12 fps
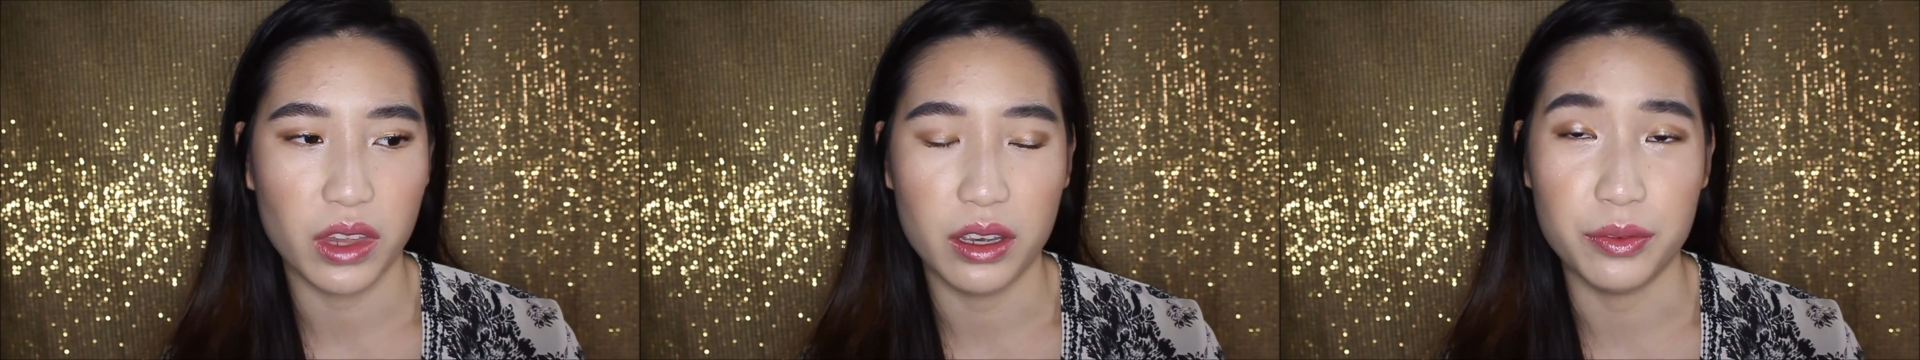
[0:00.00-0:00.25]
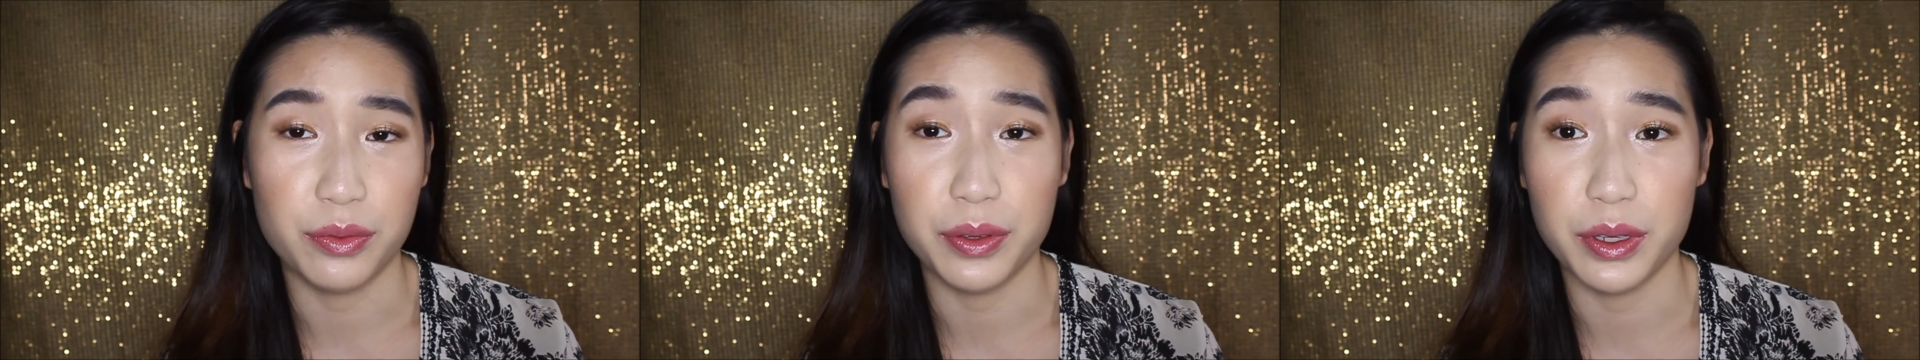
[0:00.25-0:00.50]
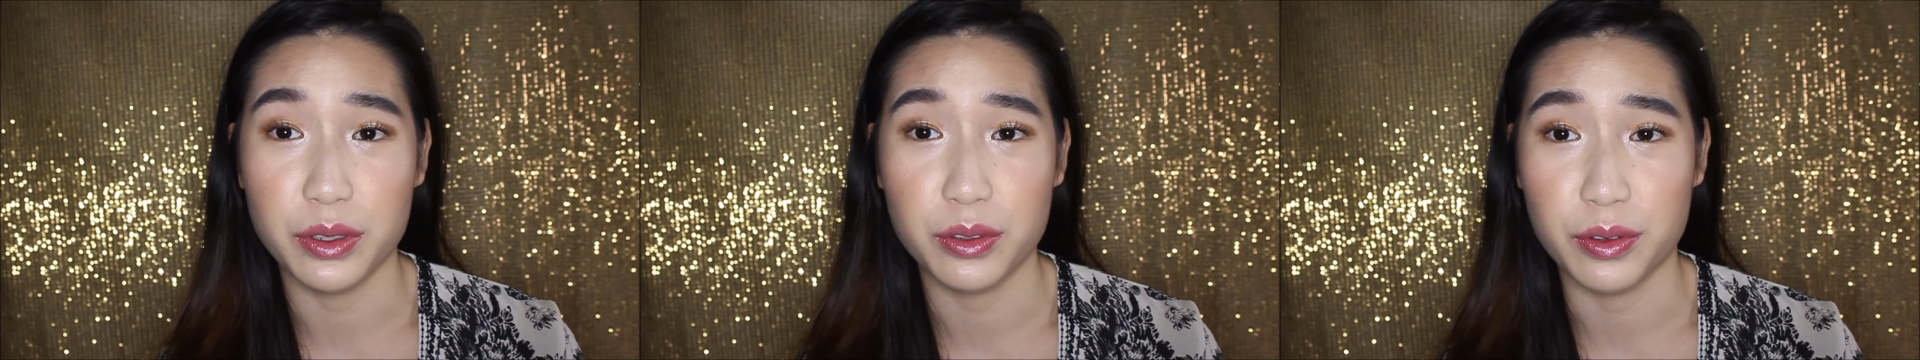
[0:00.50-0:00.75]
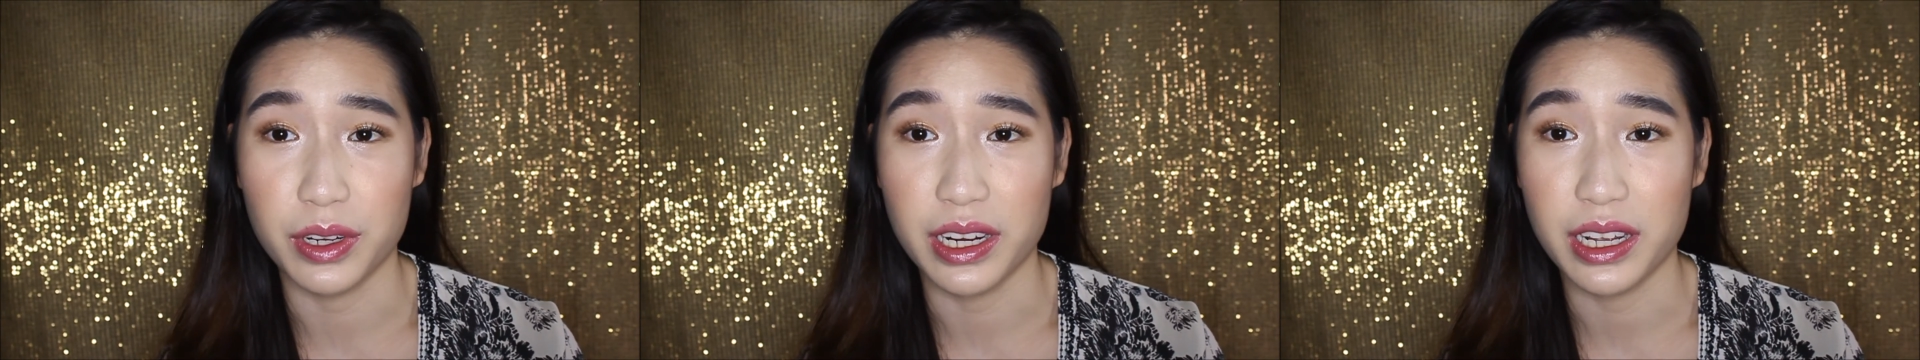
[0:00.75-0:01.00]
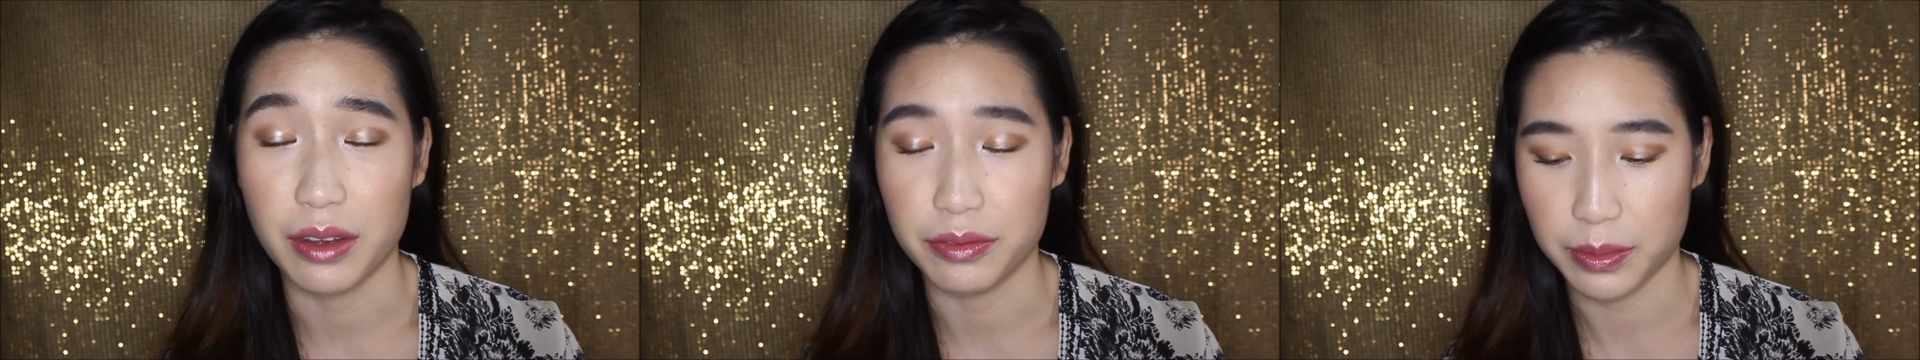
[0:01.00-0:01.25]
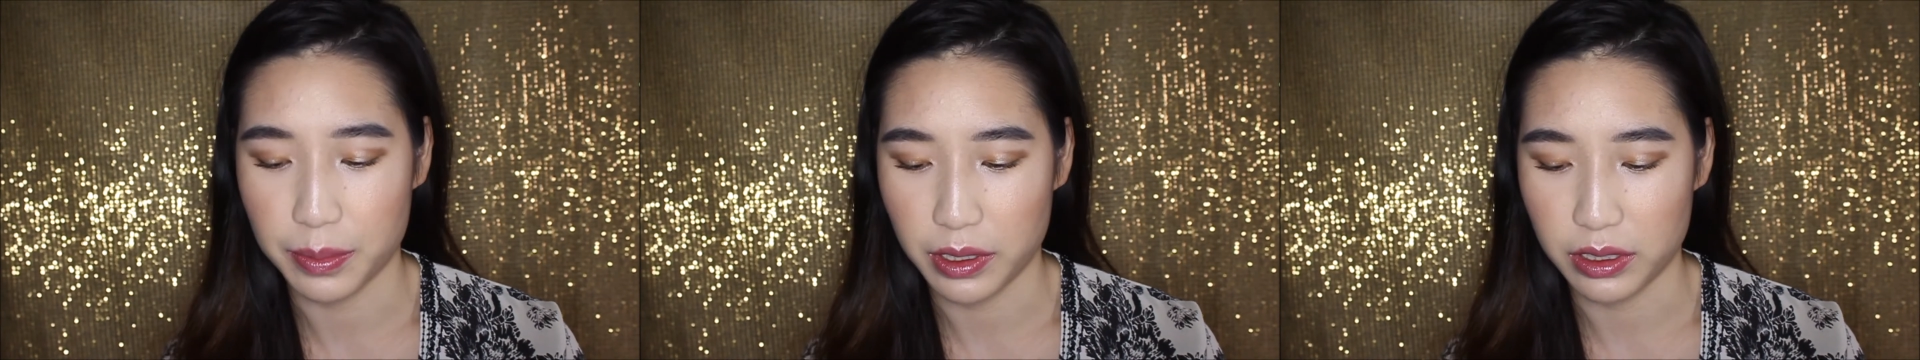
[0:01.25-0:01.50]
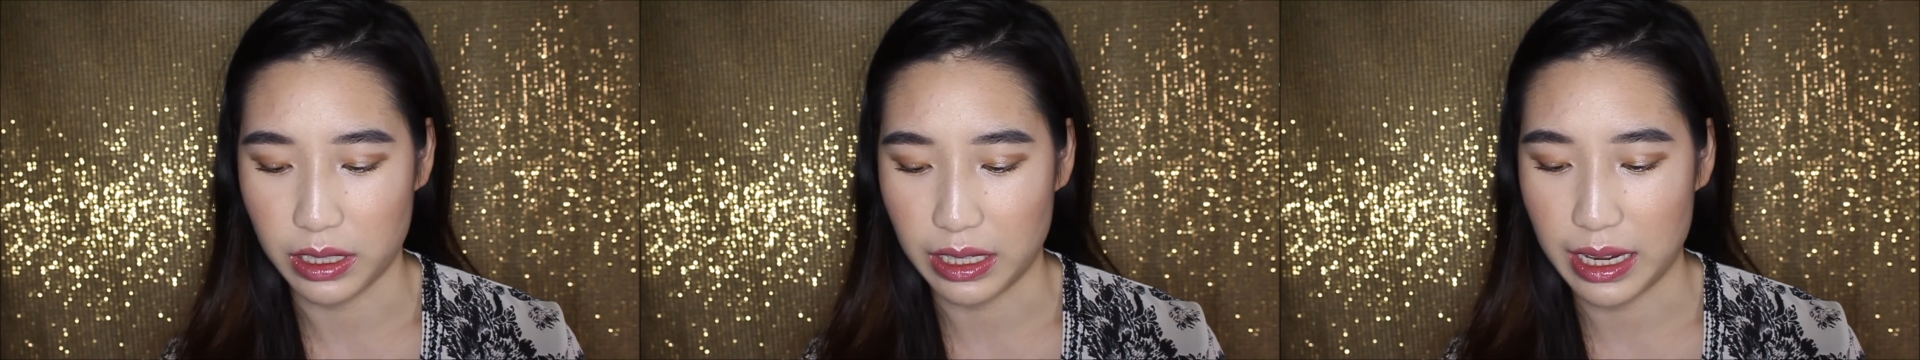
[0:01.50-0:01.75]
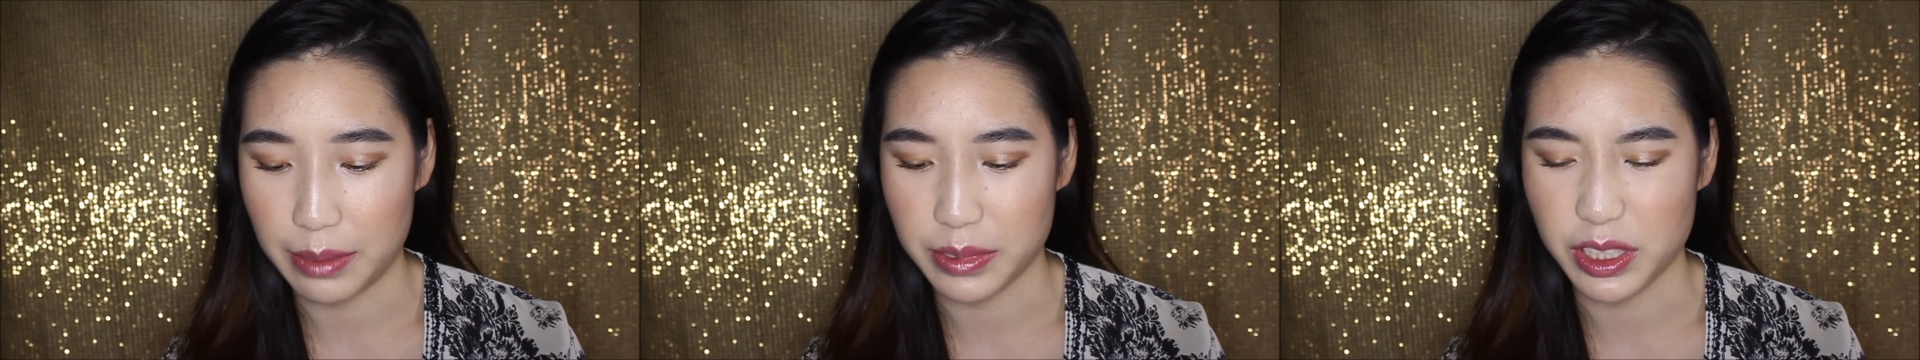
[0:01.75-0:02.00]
it feels really comfortable on the lips.